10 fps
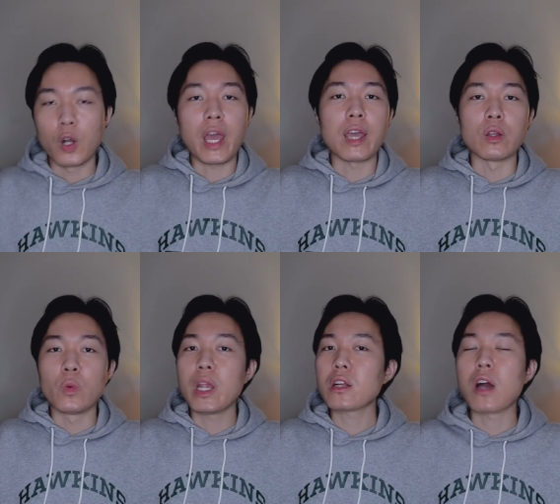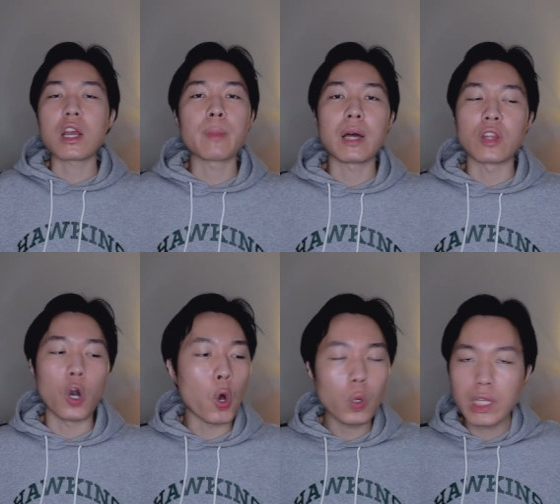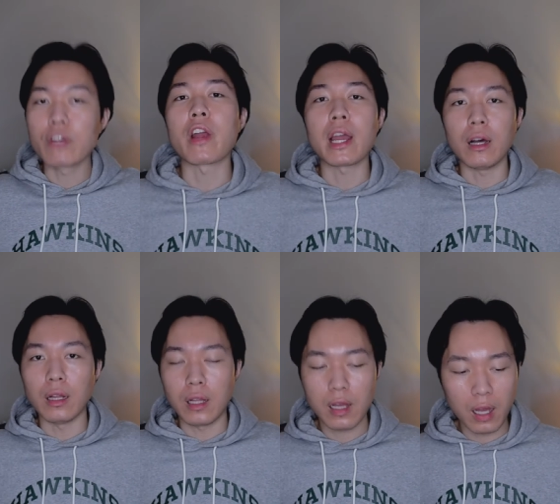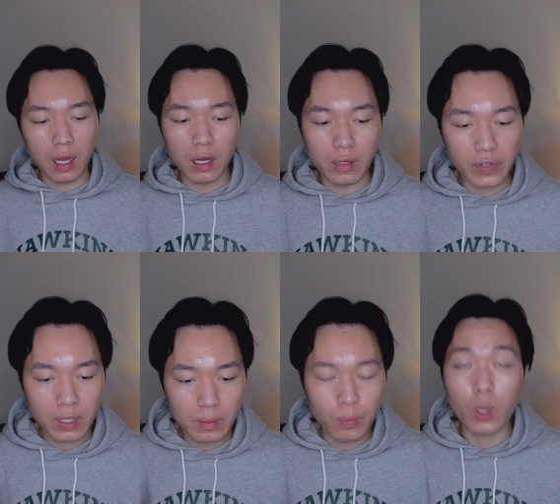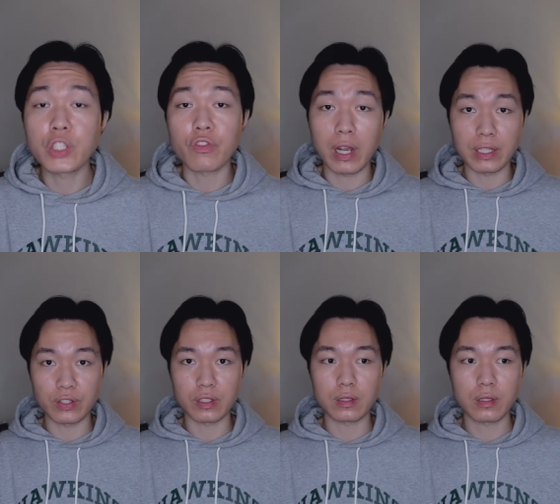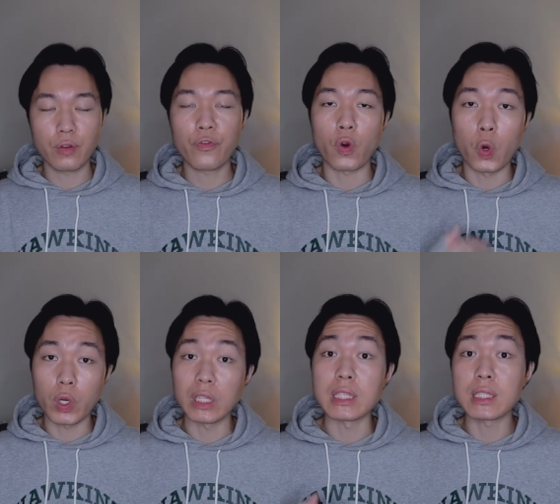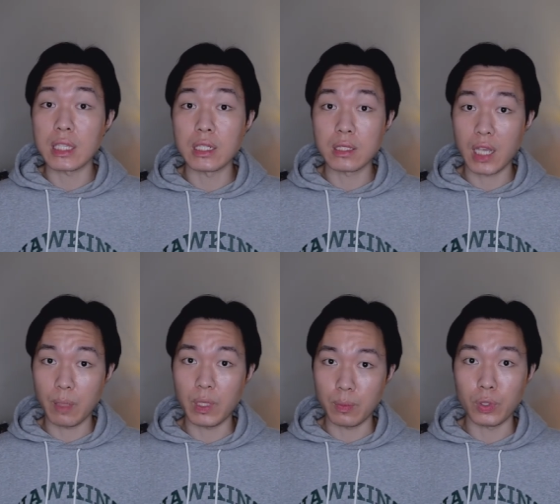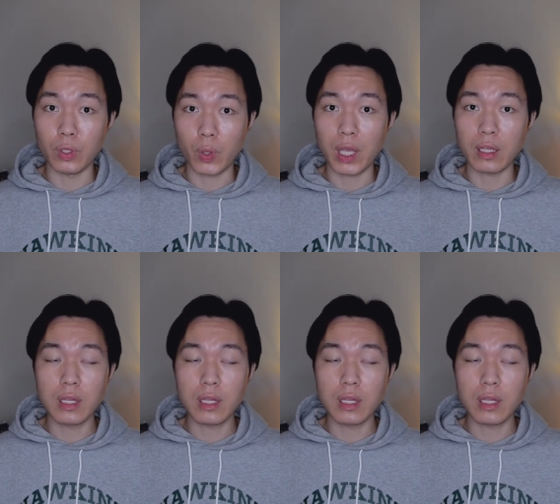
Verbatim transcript: Okay, we are talking about the holy grail of moisturizer for oily skin type people, okay?